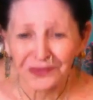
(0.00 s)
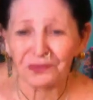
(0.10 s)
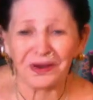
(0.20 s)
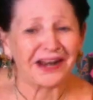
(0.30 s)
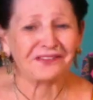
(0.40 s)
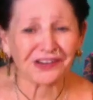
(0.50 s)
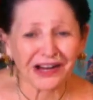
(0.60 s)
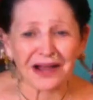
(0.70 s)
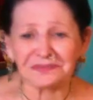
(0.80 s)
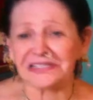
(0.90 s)
Whatever
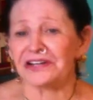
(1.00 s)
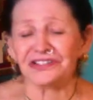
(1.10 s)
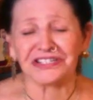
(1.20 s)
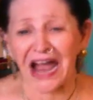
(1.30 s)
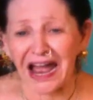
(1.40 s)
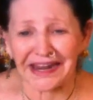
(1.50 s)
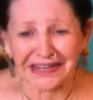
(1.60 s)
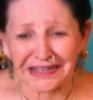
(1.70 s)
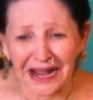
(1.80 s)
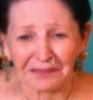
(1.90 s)
comes here, tie
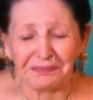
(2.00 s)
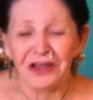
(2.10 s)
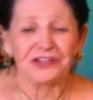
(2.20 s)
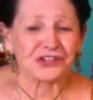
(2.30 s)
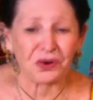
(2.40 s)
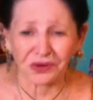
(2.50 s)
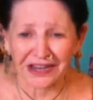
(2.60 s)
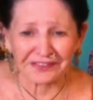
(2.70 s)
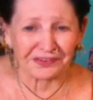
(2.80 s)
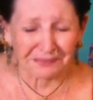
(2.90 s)
it up. Don't
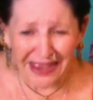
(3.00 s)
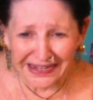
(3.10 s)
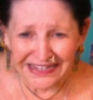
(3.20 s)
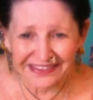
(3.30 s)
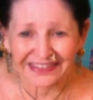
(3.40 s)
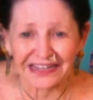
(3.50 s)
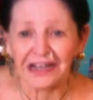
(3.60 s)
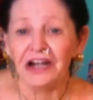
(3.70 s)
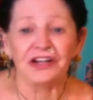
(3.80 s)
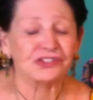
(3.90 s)
give them anything.
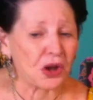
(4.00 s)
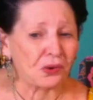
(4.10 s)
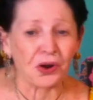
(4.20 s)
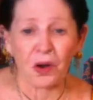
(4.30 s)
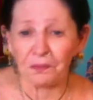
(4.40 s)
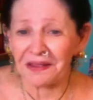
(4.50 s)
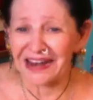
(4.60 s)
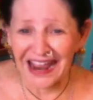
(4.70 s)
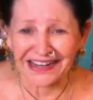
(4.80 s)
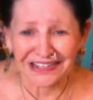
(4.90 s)
Don't open
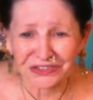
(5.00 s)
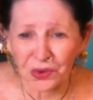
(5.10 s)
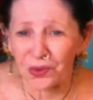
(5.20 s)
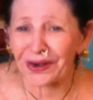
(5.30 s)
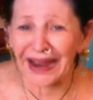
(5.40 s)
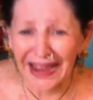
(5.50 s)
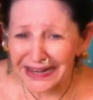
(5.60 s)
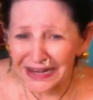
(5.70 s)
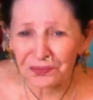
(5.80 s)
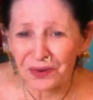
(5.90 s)
any door
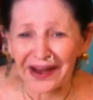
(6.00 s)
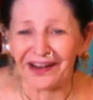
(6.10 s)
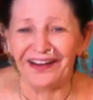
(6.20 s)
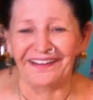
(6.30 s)
anywhere.